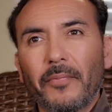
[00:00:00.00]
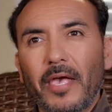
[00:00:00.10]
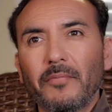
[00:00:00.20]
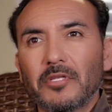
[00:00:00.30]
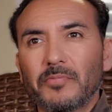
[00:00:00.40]

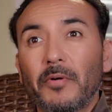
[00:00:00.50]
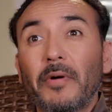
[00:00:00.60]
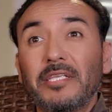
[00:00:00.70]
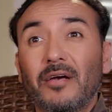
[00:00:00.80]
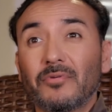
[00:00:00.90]
payments, but
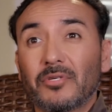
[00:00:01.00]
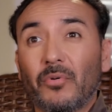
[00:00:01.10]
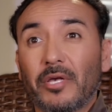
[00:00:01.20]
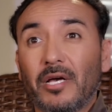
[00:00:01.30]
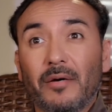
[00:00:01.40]
my debt was
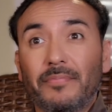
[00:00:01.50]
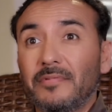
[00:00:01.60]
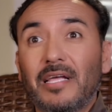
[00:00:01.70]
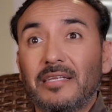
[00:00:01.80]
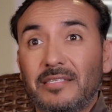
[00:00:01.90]
going
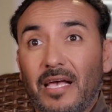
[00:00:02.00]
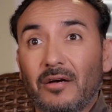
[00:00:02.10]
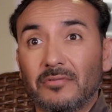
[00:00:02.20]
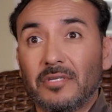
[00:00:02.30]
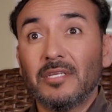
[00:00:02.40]
up, not down.